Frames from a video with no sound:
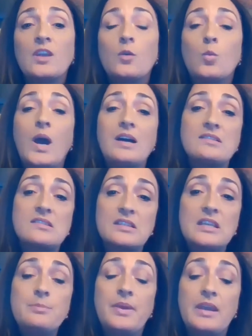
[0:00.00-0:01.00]
while
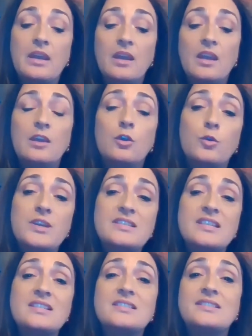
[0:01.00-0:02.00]
sleeping
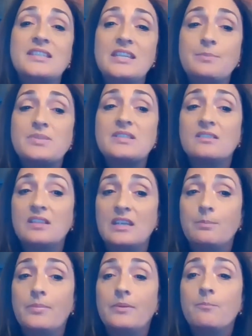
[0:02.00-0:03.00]
increases deep
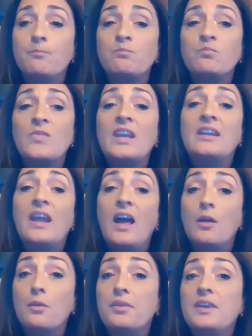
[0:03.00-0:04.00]
sleep in
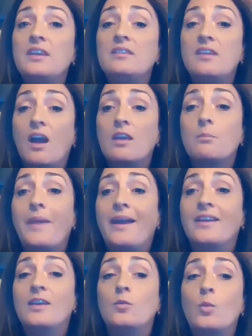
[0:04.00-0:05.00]
healthy young men
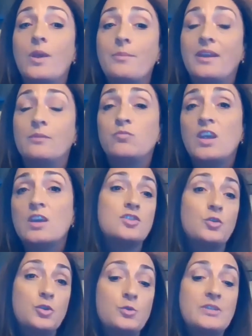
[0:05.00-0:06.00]
and women. So,
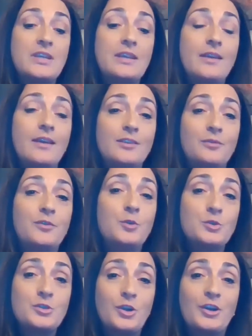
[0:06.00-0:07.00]
using a
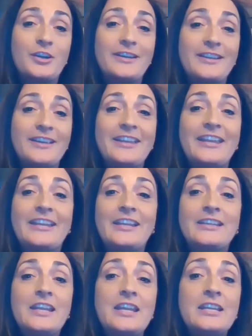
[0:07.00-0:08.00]
diffuser in
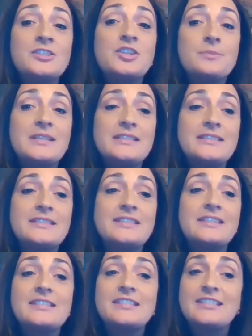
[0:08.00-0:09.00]
an intermittent
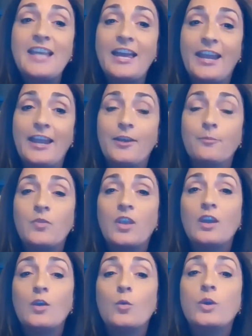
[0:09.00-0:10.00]
setting
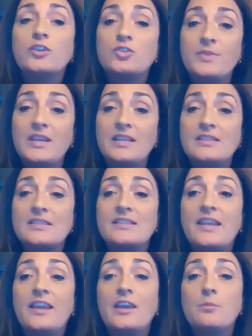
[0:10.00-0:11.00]
which means
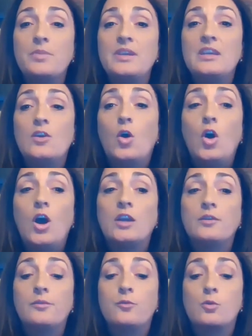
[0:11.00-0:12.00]
they can be
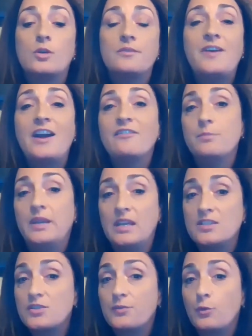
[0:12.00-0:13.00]
on for five
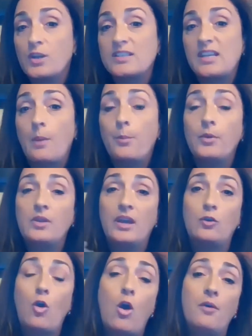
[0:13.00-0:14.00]
minutes, for example, and
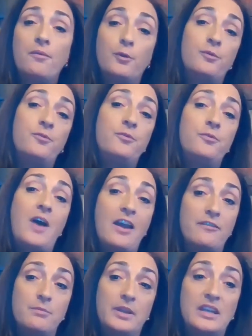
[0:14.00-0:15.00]
off for
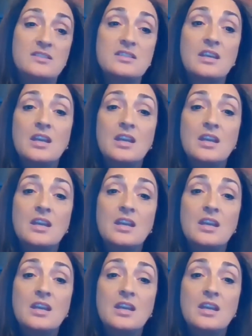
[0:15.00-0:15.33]
five minutes.